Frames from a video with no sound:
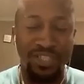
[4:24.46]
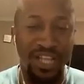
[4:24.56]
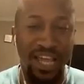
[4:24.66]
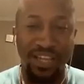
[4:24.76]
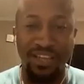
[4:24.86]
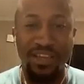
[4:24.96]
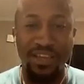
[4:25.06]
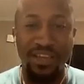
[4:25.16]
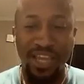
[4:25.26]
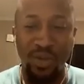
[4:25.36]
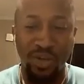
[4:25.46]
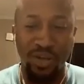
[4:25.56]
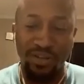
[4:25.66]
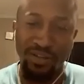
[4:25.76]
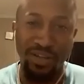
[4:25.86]
It's like, and
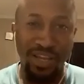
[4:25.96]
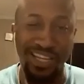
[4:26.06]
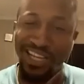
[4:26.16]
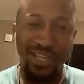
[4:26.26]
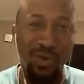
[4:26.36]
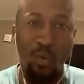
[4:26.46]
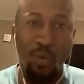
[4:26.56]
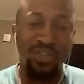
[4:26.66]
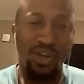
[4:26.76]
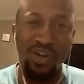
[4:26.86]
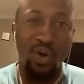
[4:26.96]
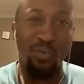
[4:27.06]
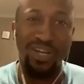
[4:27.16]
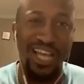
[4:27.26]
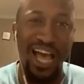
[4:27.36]
like I said, you always gonna know
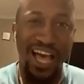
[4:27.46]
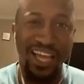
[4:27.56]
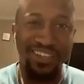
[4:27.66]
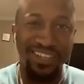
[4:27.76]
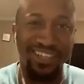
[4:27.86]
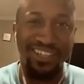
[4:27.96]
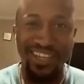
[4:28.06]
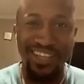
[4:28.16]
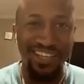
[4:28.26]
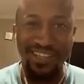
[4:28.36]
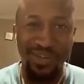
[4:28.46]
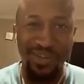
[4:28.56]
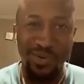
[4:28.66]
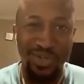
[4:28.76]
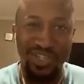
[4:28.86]
when it's God.
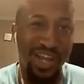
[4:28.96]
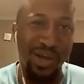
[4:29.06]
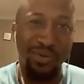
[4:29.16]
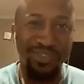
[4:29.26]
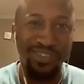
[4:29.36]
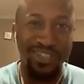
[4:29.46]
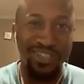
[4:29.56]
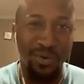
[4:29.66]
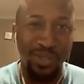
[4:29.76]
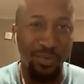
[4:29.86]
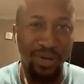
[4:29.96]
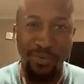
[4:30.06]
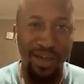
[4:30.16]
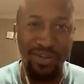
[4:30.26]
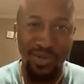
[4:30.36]
you just know. There's no other way
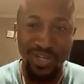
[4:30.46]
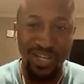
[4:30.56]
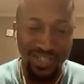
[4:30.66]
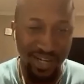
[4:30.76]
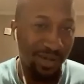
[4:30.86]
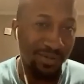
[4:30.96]
around it. You just know.